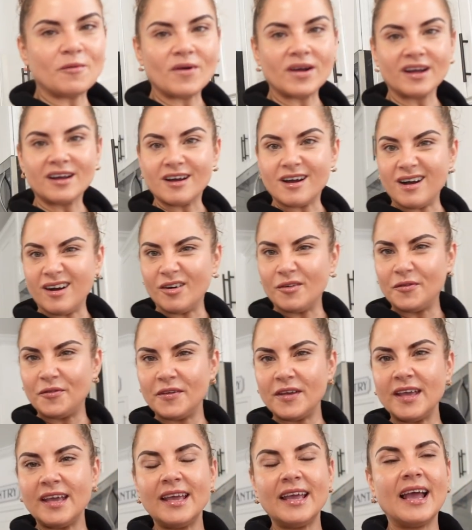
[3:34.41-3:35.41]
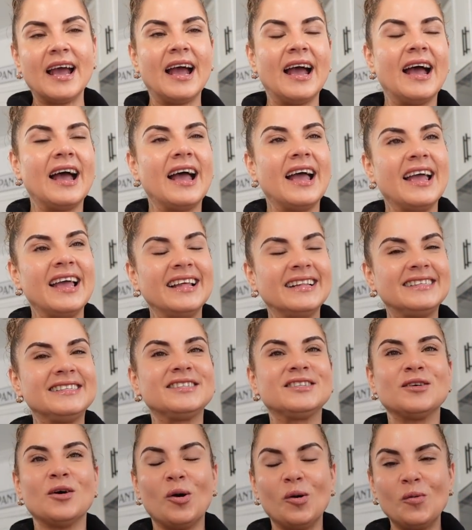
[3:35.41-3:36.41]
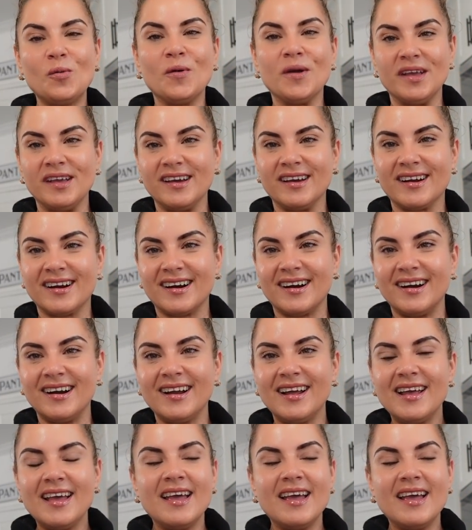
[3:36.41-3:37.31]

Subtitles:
want coffee. It's so weird.